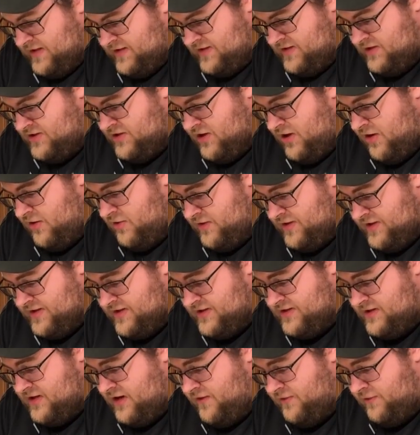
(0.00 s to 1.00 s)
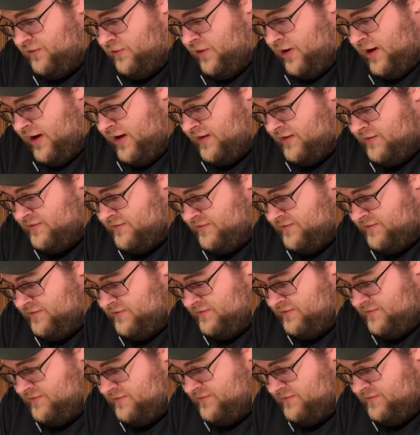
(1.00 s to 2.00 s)
This dough is suffering,
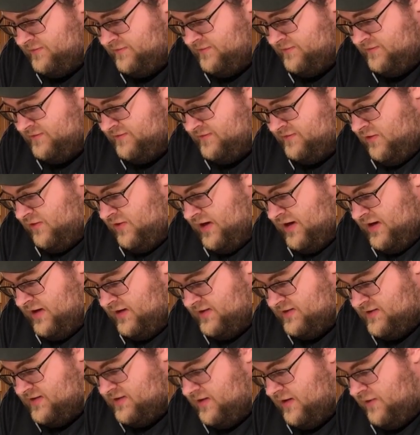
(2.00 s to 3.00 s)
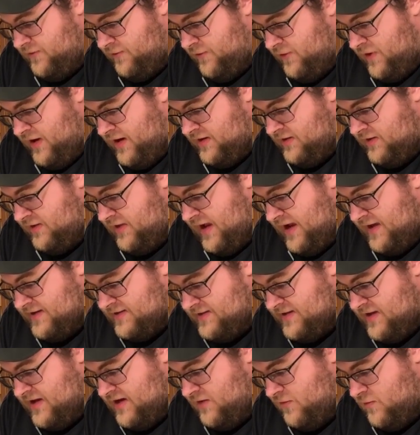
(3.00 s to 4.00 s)
though it is suffering
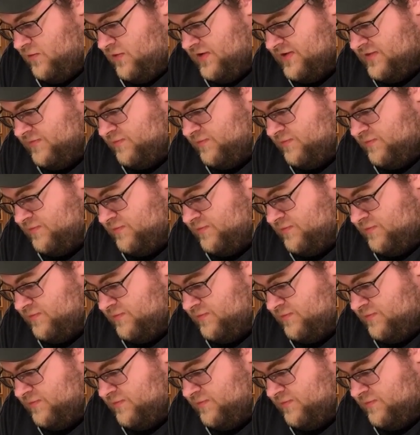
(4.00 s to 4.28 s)
less than it